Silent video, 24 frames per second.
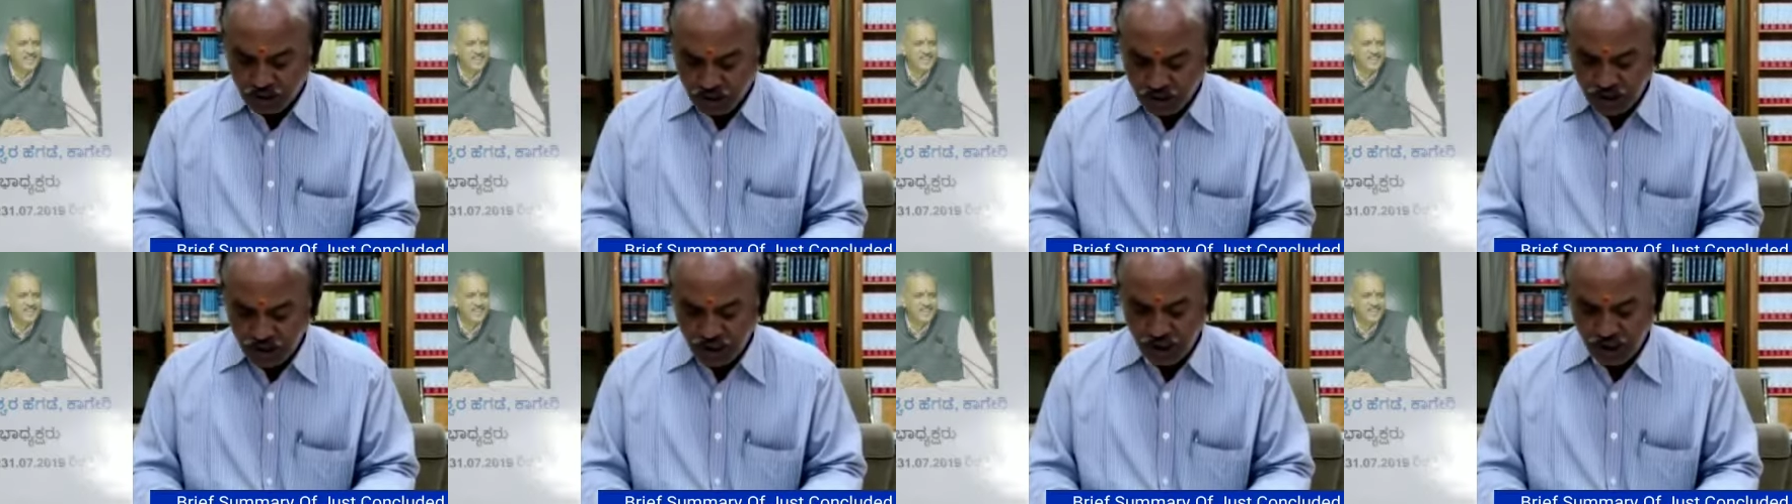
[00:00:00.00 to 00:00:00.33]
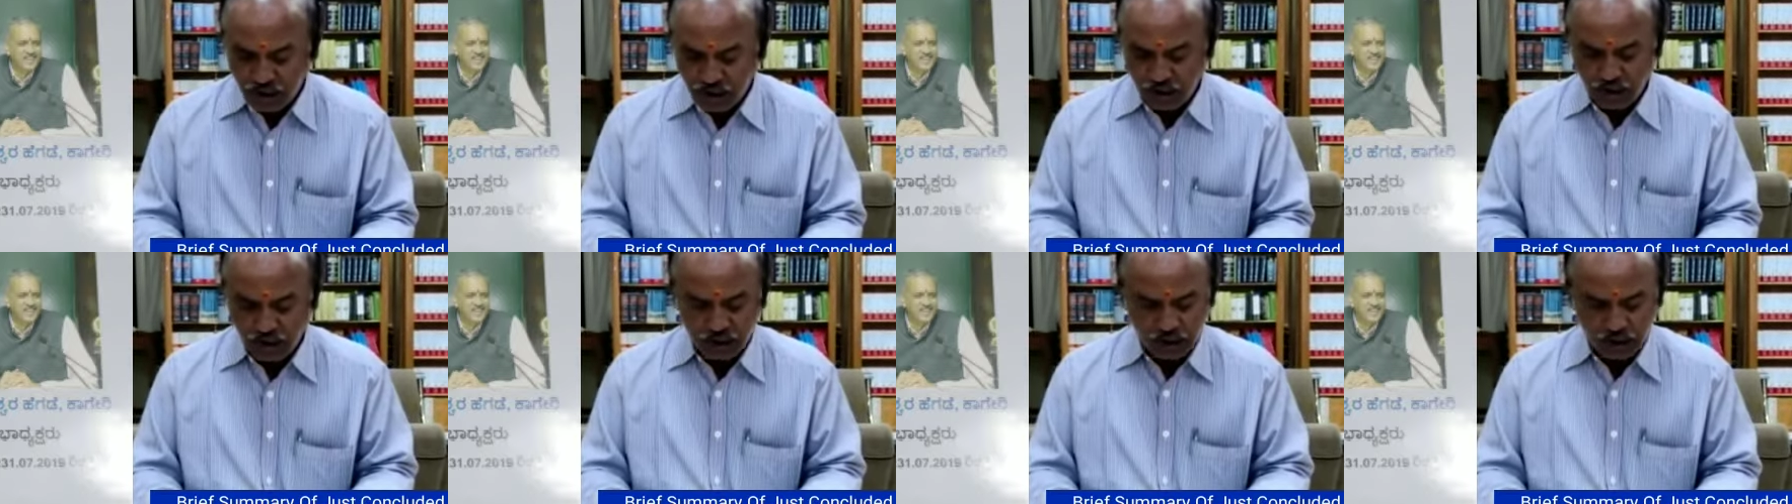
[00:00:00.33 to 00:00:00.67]

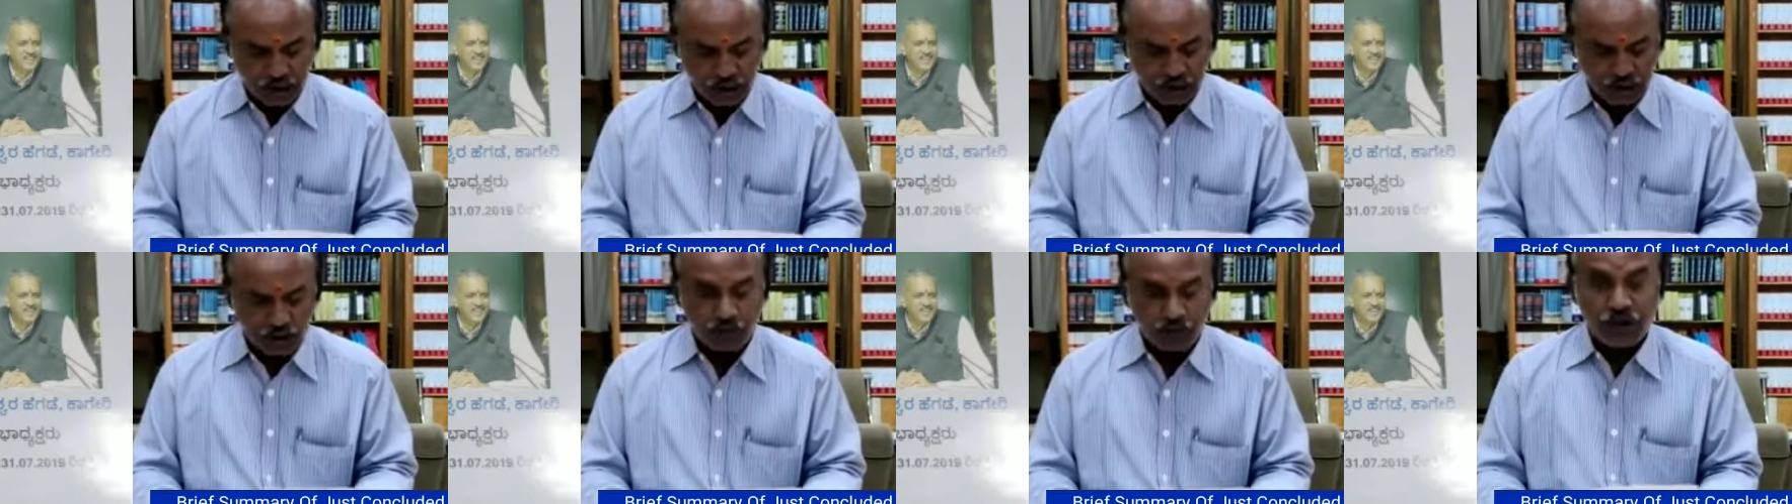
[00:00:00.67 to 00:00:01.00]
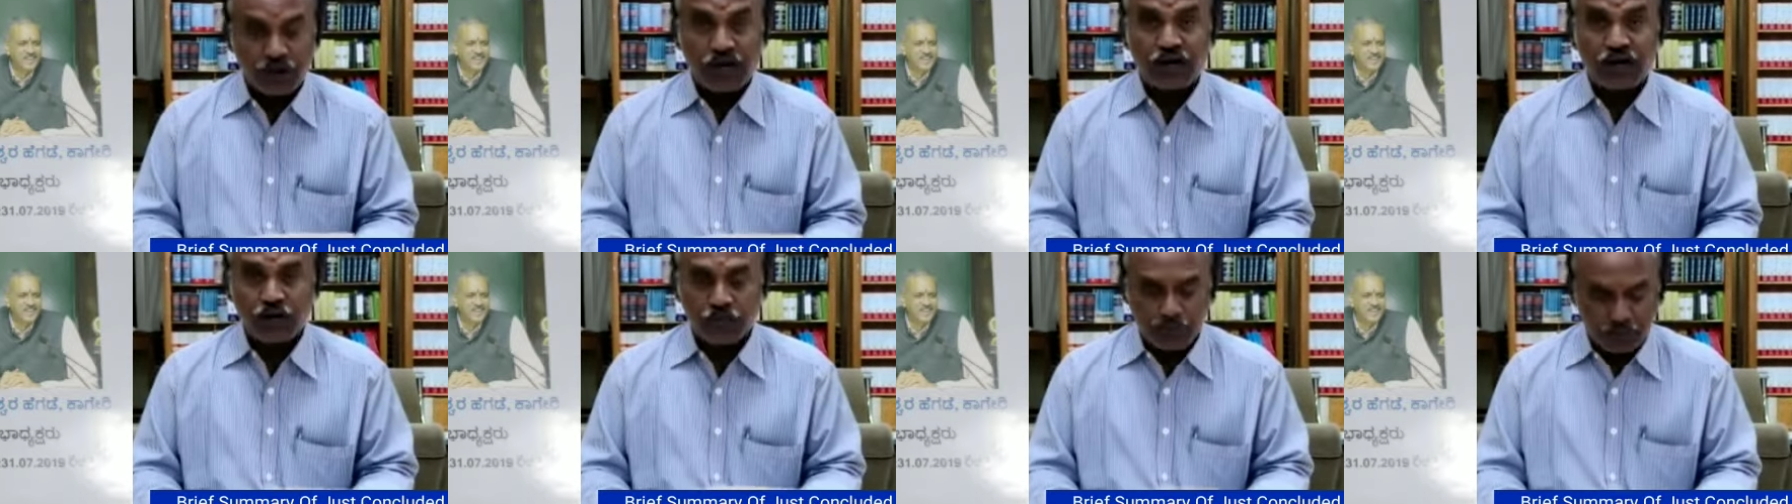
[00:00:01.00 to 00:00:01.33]

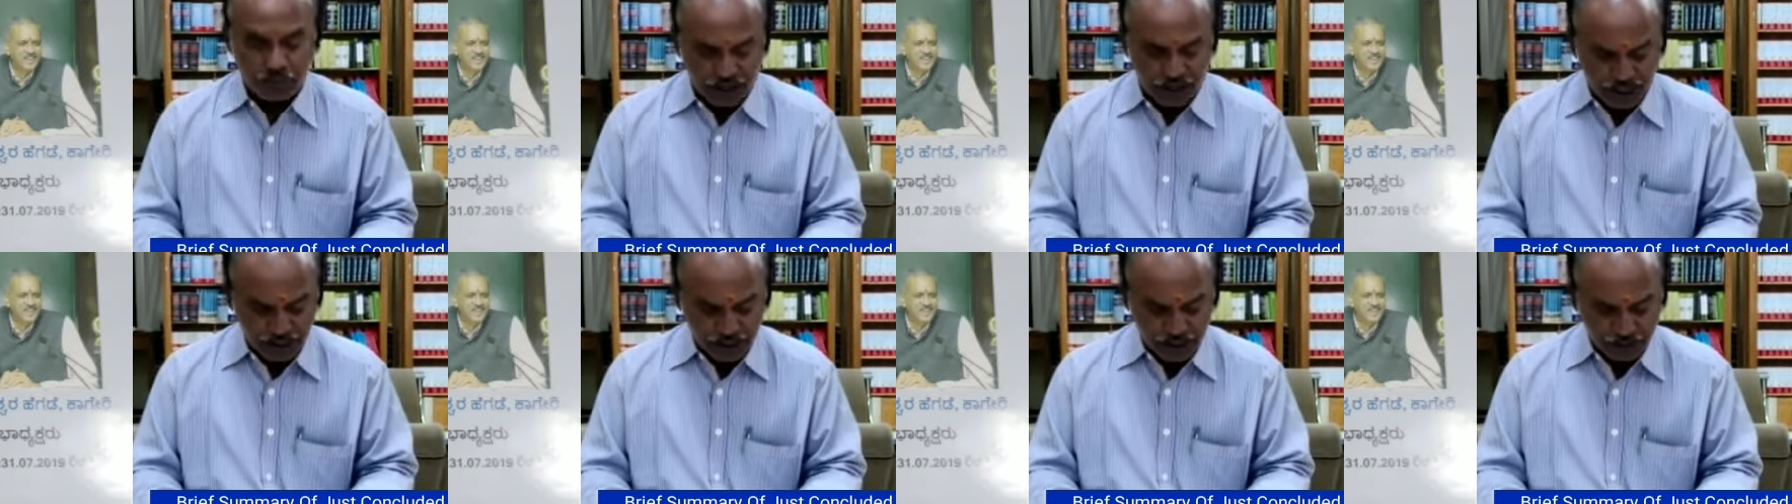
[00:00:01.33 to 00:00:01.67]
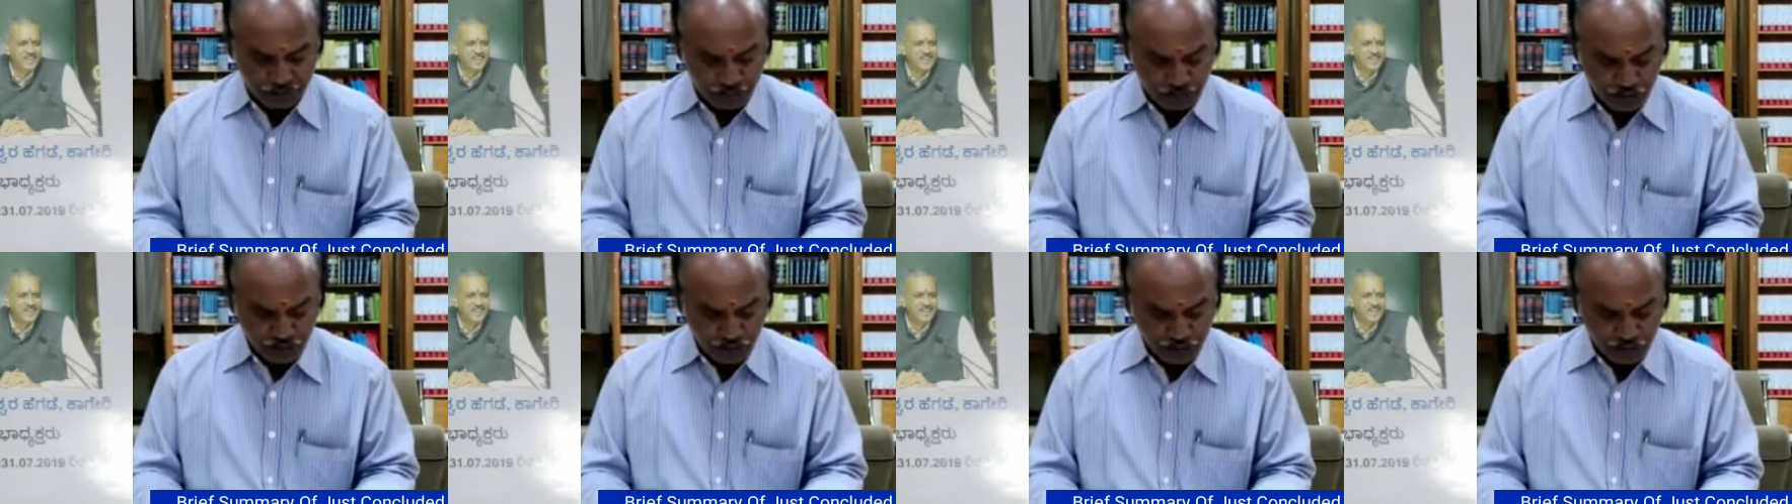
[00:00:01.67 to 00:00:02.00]
were replied.